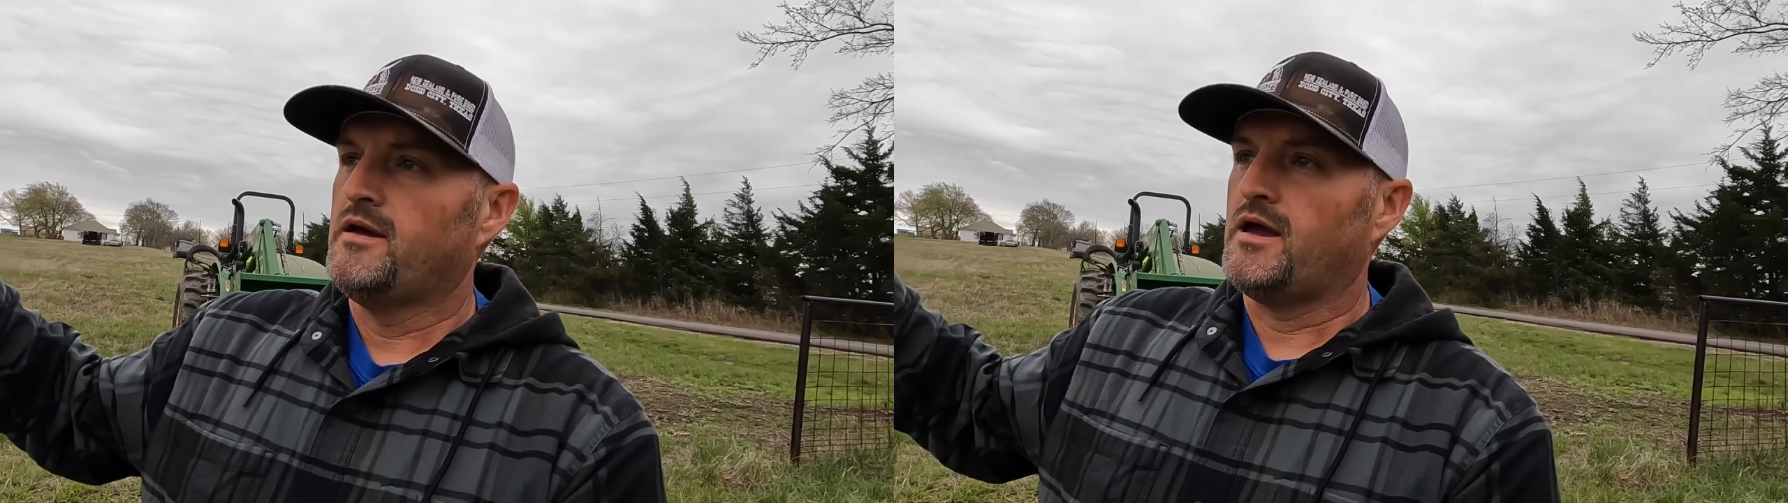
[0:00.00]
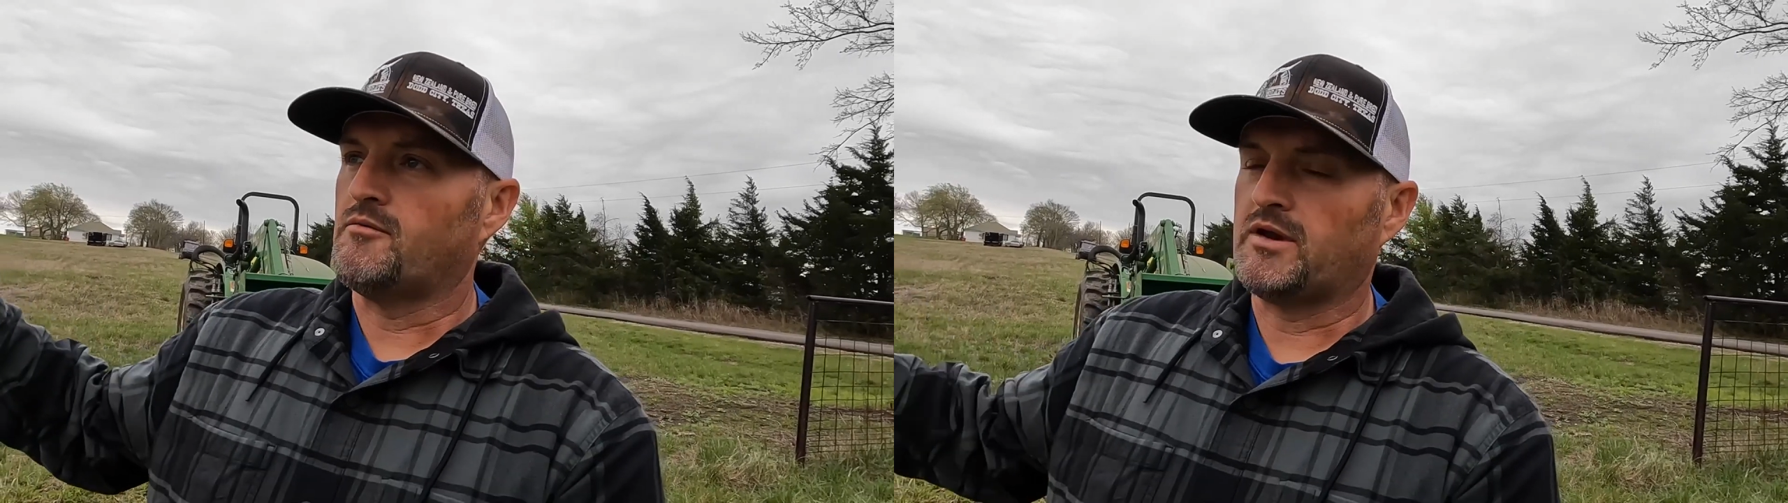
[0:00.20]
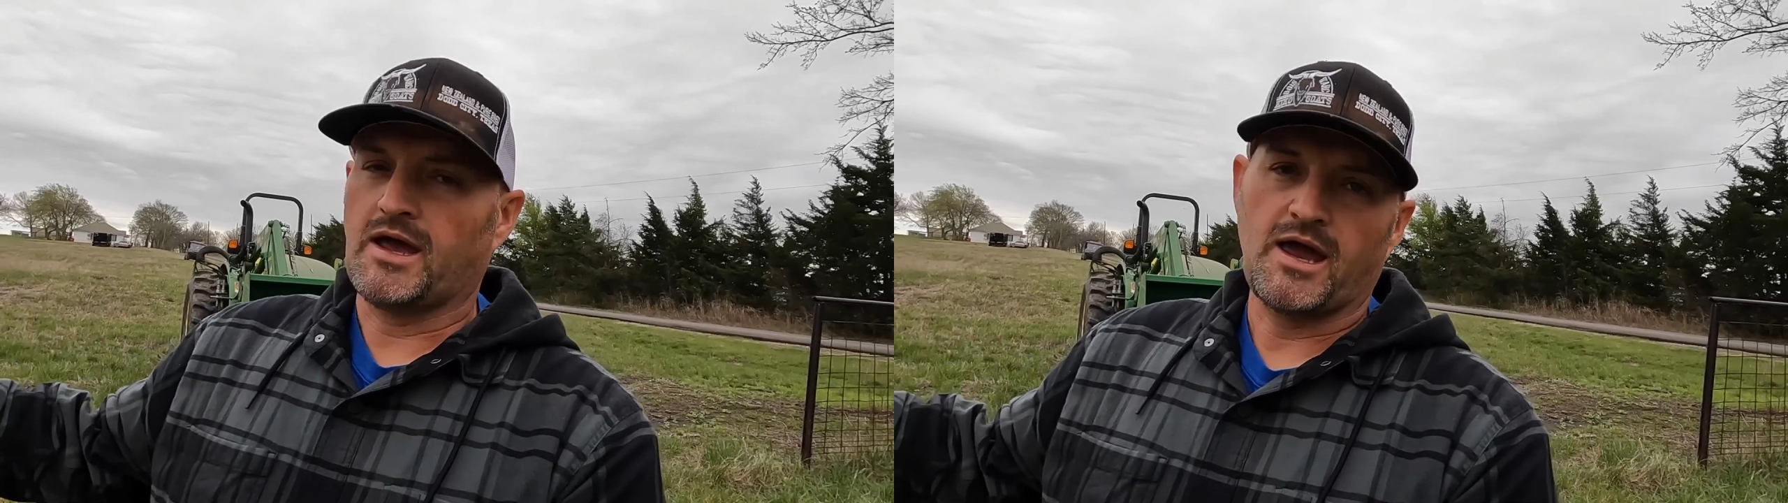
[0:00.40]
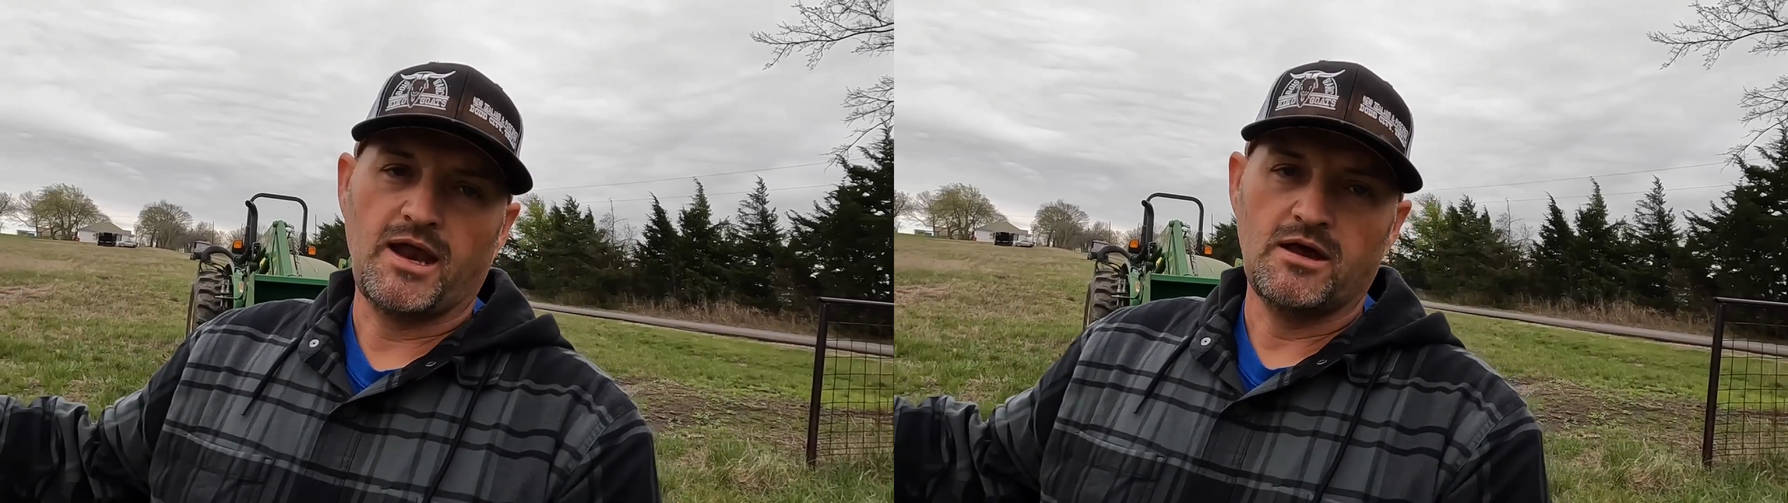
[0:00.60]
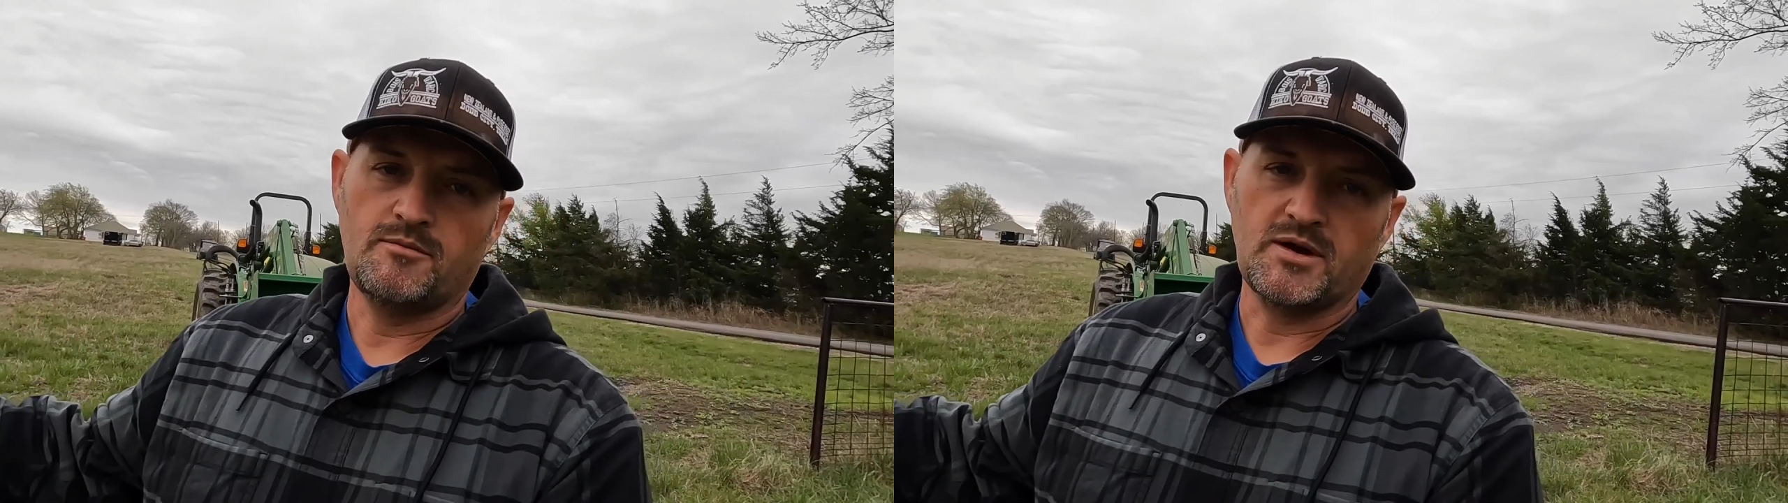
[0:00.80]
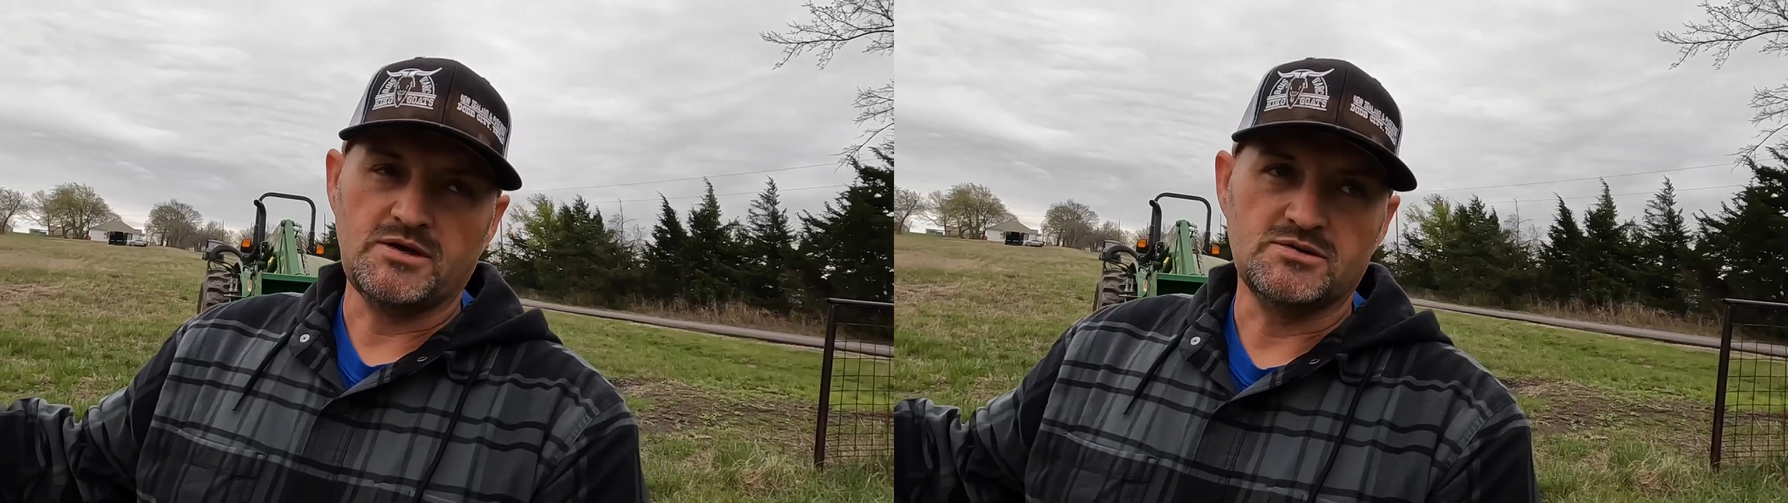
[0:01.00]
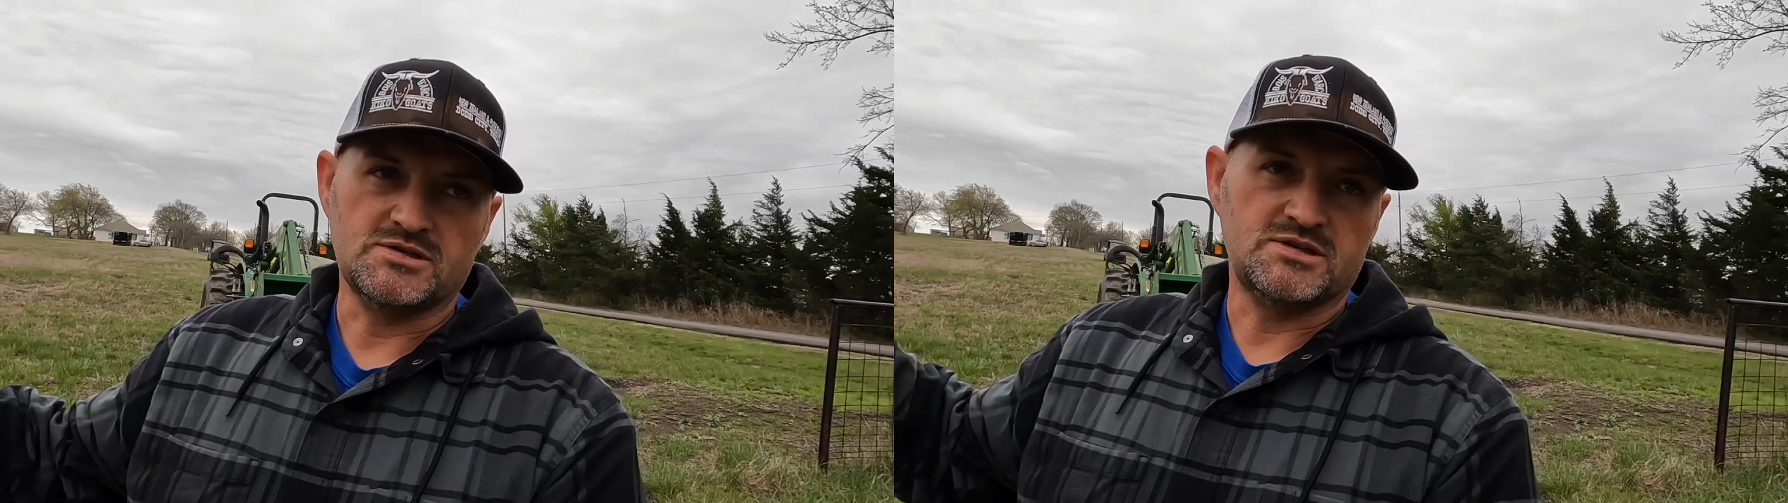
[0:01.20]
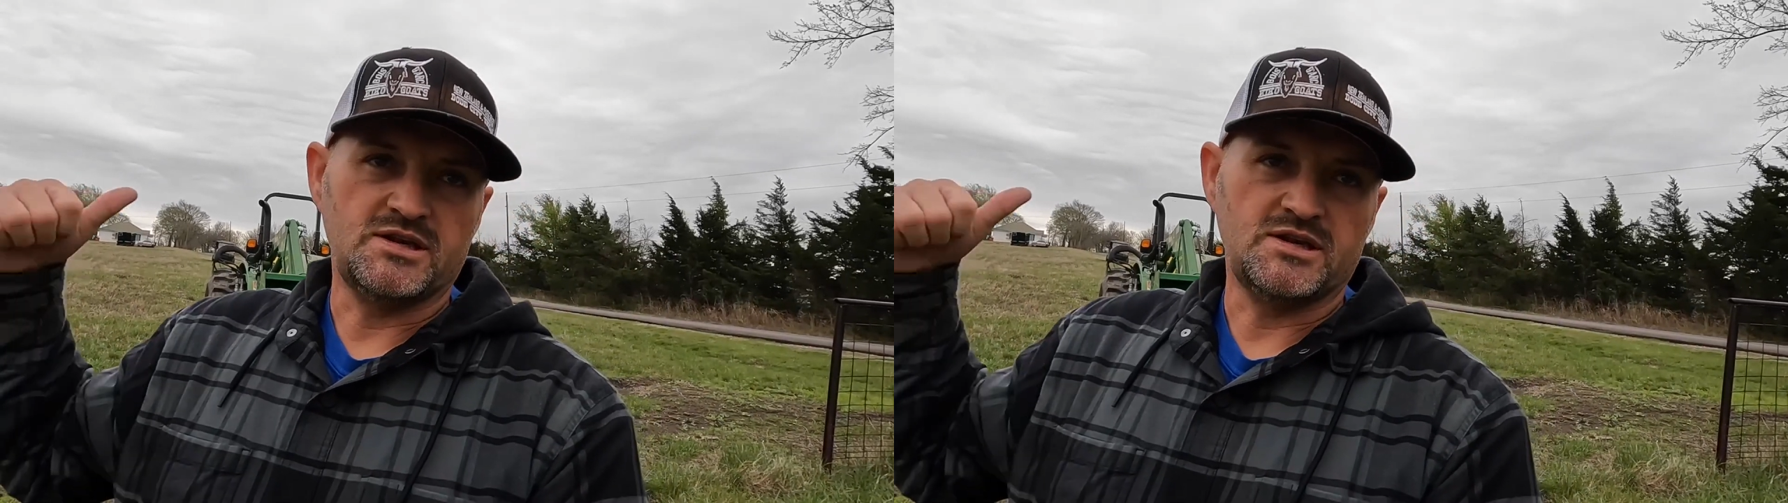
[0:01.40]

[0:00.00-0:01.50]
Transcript: and when I got help I use it.